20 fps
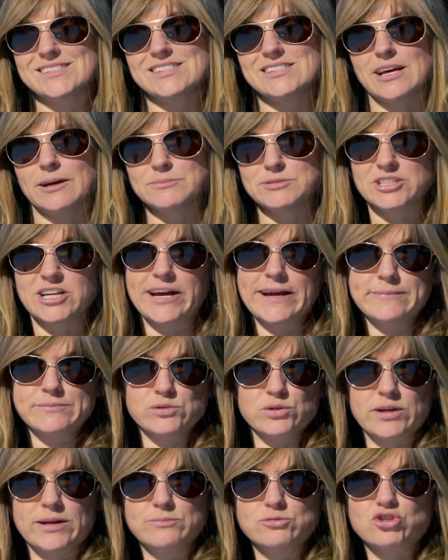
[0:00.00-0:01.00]

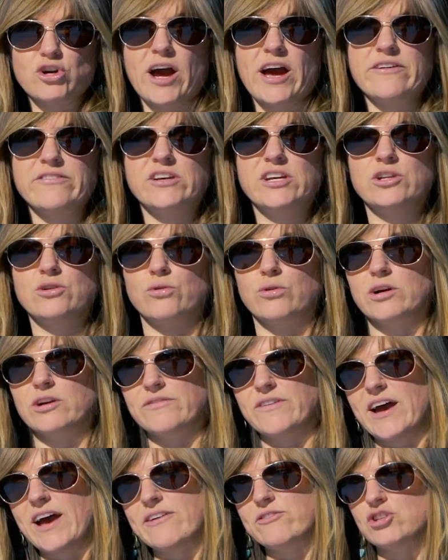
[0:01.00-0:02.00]
Sometimes when I'm driving or
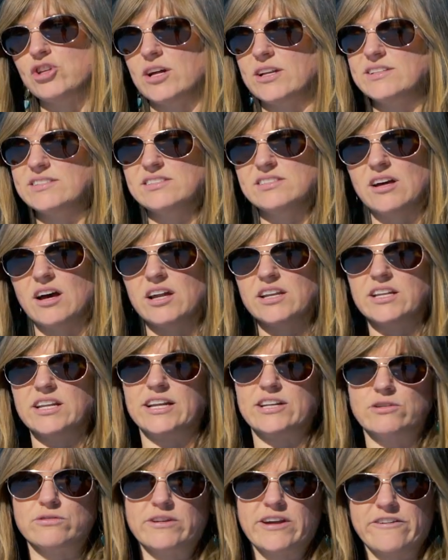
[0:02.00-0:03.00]
if I have a lot of sun and
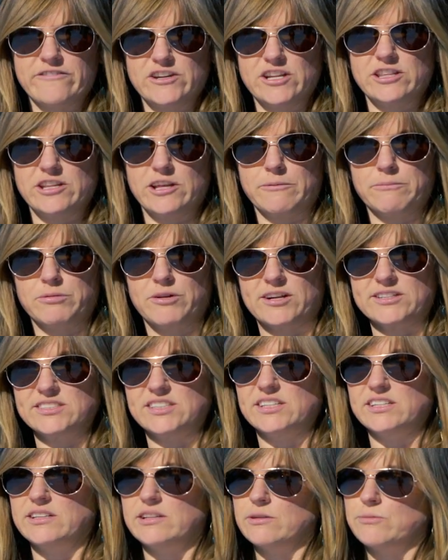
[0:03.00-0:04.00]
I don't have anything plugged
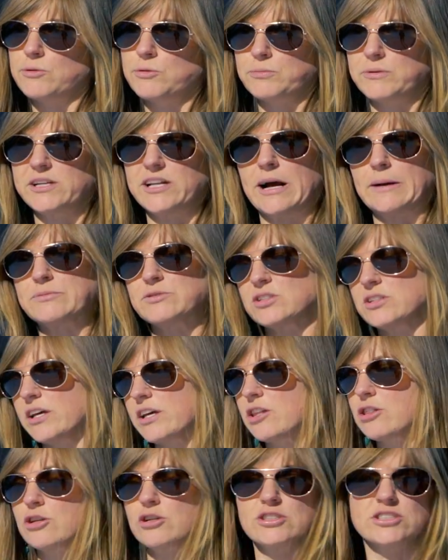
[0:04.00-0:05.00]
in, it will read up to
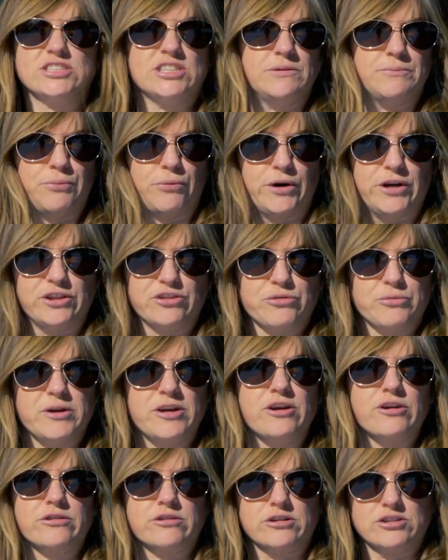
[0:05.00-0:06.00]
like 13.3
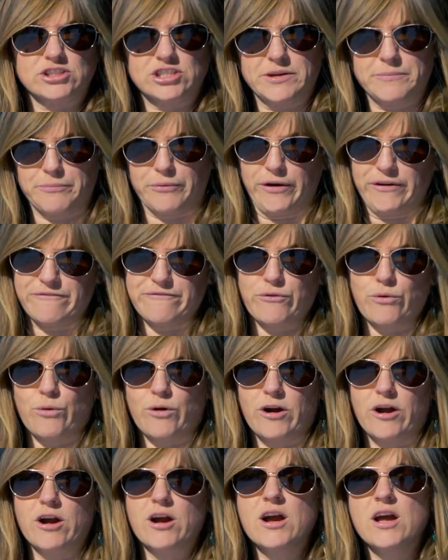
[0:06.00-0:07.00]
or
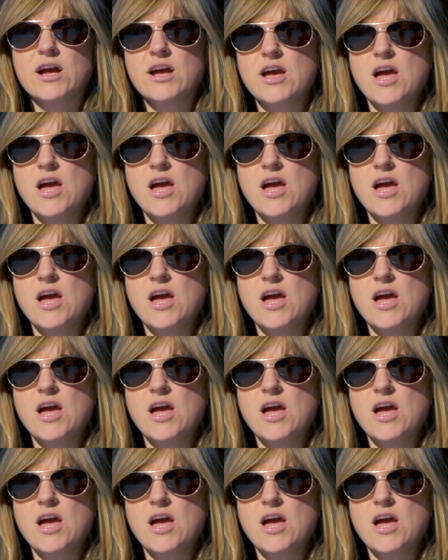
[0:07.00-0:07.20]
13.4,